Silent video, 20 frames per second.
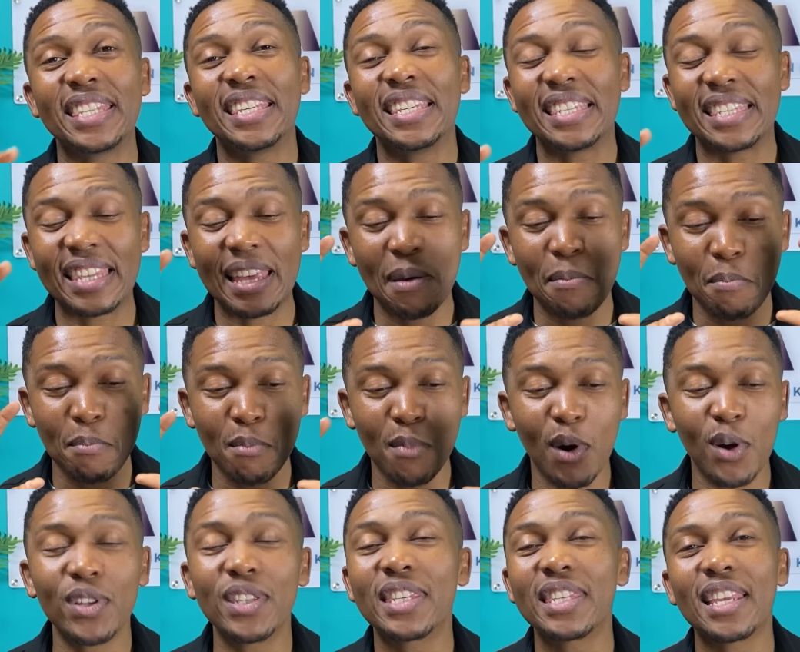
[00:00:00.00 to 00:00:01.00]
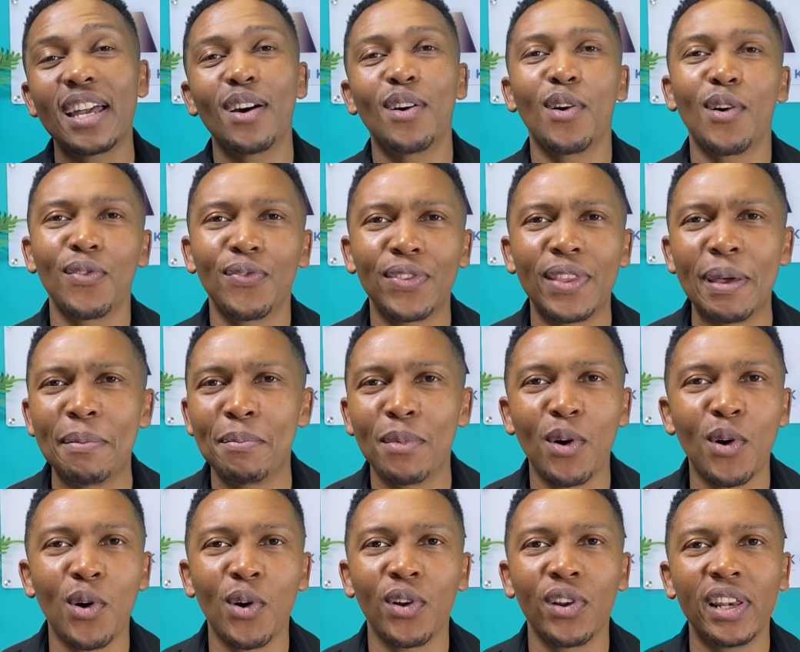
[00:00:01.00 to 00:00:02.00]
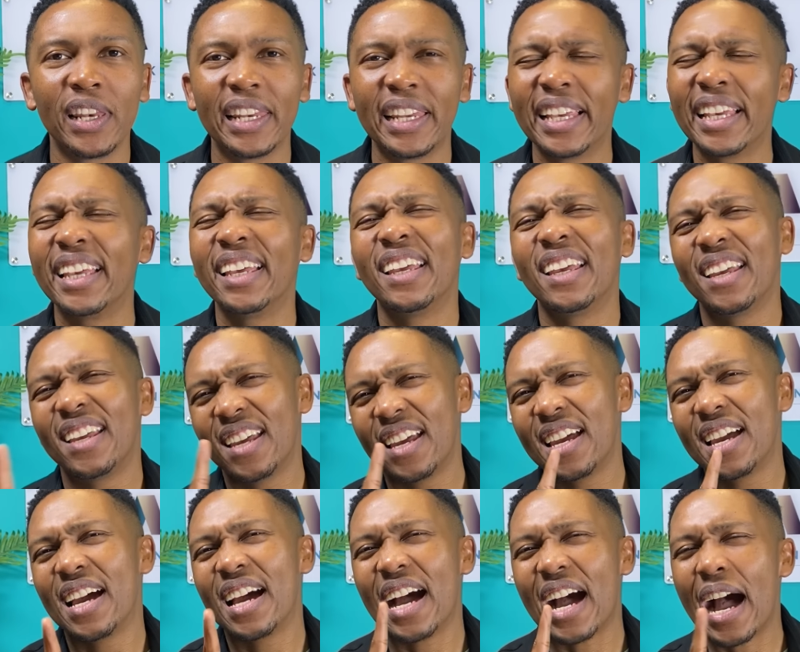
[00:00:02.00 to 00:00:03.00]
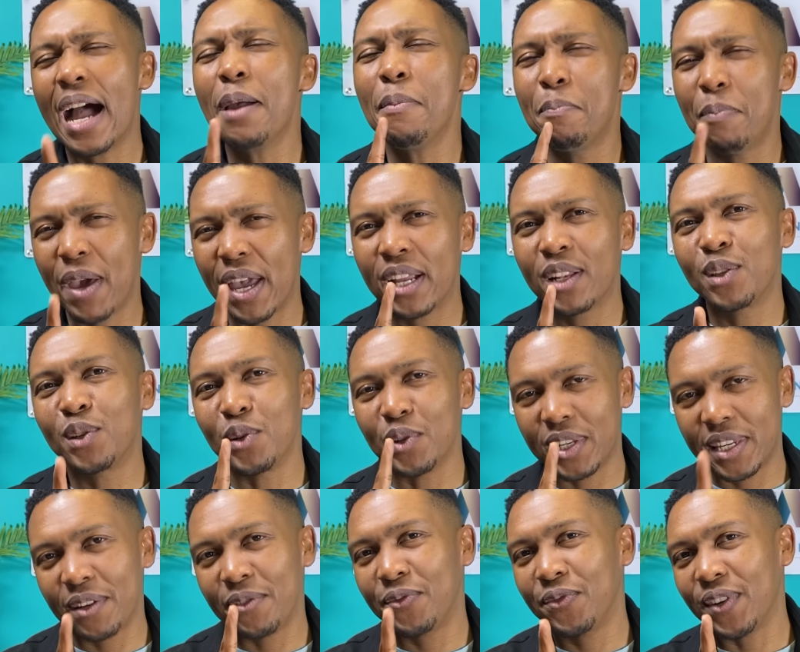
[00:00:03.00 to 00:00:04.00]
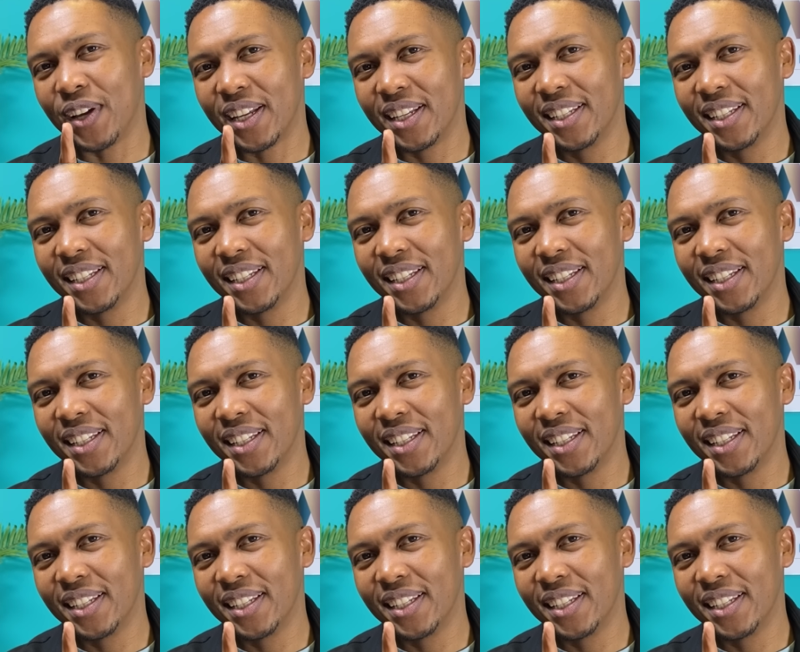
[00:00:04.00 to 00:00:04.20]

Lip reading: is the monster of them all. I beg to differ.